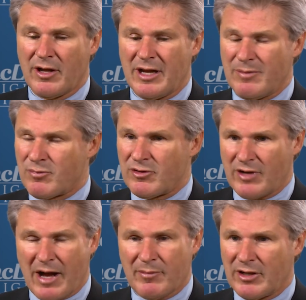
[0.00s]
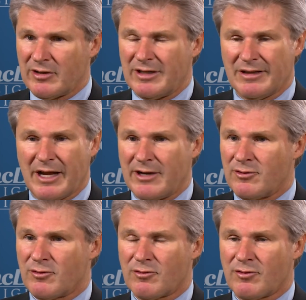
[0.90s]
in predominantly light
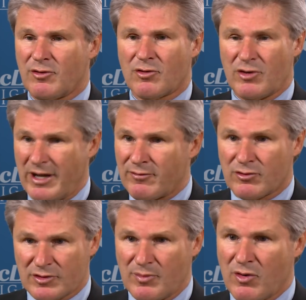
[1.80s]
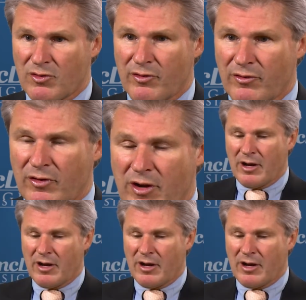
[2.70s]
or, or never smokers.